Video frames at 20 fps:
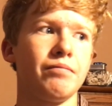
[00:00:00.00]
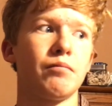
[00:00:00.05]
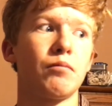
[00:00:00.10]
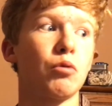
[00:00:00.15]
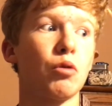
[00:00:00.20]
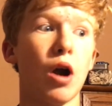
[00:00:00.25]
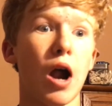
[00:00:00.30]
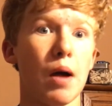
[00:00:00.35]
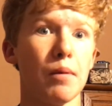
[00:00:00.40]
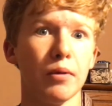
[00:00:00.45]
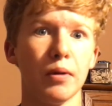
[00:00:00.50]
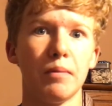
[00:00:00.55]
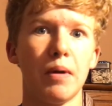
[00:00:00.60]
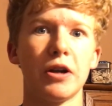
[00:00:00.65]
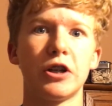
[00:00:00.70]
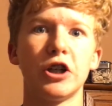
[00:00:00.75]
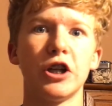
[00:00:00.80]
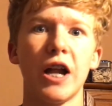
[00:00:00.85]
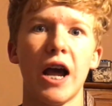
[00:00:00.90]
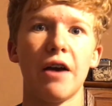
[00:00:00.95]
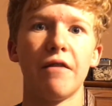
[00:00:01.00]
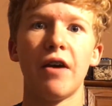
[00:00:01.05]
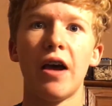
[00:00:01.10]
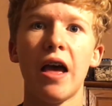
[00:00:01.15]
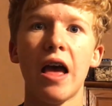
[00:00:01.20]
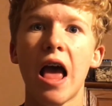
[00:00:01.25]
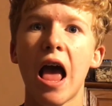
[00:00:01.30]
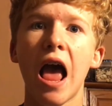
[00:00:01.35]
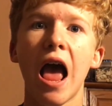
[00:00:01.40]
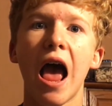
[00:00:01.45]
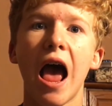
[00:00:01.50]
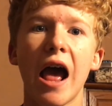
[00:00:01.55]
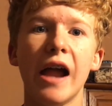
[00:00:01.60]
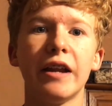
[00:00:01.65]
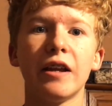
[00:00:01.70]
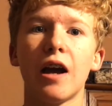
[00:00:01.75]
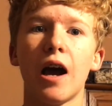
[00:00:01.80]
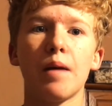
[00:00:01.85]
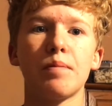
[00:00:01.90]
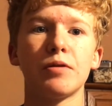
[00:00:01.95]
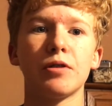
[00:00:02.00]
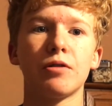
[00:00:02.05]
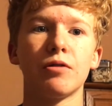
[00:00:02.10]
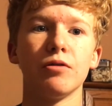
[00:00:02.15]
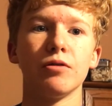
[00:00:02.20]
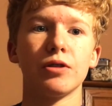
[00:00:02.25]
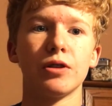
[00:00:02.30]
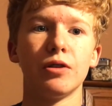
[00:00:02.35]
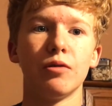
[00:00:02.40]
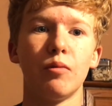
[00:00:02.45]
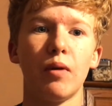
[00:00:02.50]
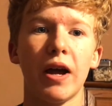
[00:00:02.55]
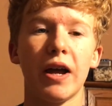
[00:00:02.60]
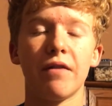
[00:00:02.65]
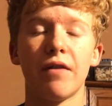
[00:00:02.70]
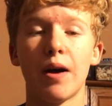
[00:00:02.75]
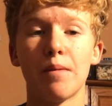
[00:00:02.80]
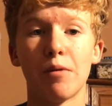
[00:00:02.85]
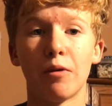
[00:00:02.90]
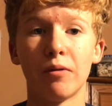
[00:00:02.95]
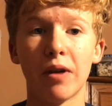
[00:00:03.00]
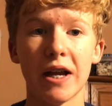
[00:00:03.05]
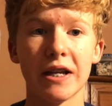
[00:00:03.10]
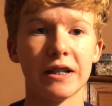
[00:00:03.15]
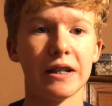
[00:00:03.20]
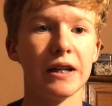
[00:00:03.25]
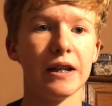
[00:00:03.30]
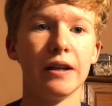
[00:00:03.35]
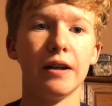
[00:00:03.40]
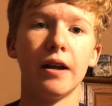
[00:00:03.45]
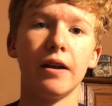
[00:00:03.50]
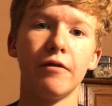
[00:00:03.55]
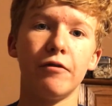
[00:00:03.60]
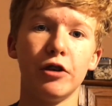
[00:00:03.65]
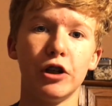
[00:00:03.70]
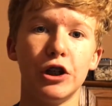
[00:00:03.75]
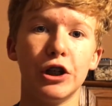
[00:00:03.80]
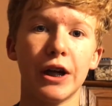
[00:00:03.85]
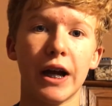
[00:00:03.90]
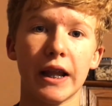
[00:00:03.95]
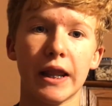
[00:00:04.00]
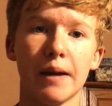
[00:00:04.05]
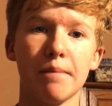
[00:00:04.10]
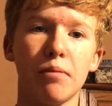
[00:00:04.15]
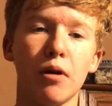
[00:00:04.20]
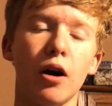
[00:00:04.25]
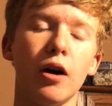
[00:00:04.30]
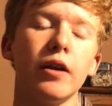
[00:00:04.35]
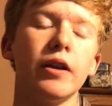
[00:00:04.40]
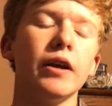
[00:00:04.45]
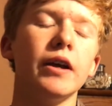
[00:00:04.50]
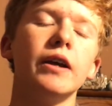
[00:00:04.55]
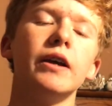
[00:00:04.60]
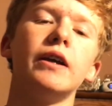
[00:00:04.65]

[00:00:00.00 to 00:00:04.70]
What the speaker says: problem. I shouldn't have any obstacles in the way if I'm a resident fishing at that pond.